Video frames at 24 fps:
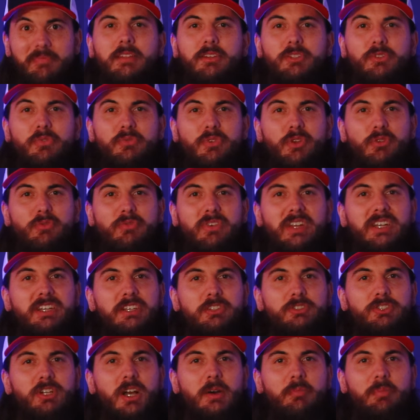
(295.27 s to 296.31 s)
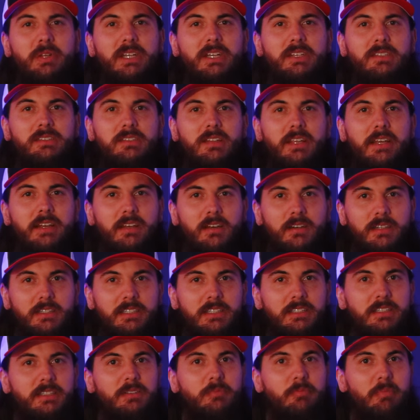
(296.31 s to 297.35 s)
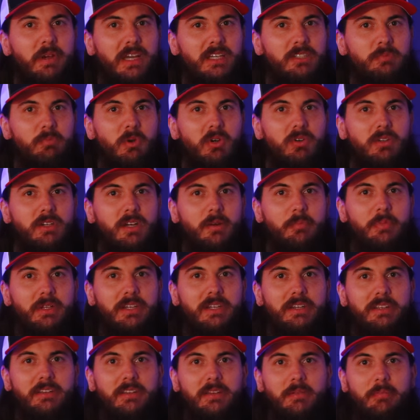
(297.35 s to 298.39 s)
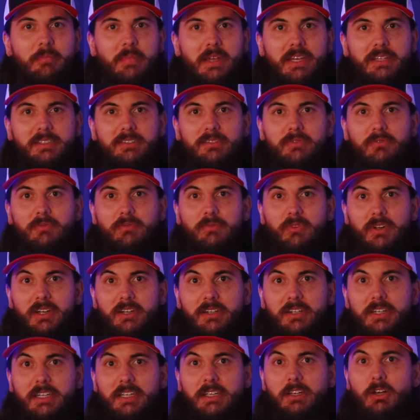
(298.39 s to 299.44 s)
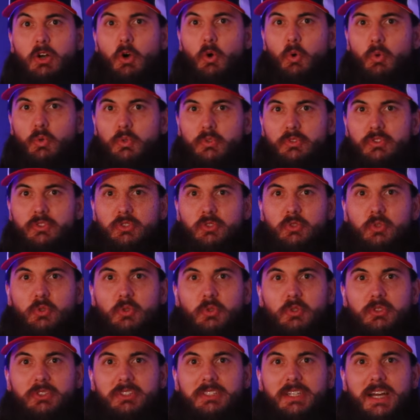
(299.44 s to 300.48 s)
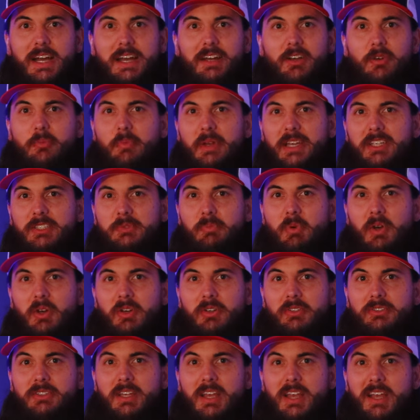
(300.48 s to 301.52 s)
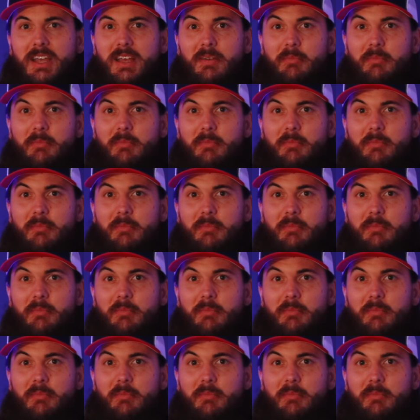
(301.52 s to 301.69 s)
There's a few vintage companies like Huntington Baseball Company that makes very old school style baseballs,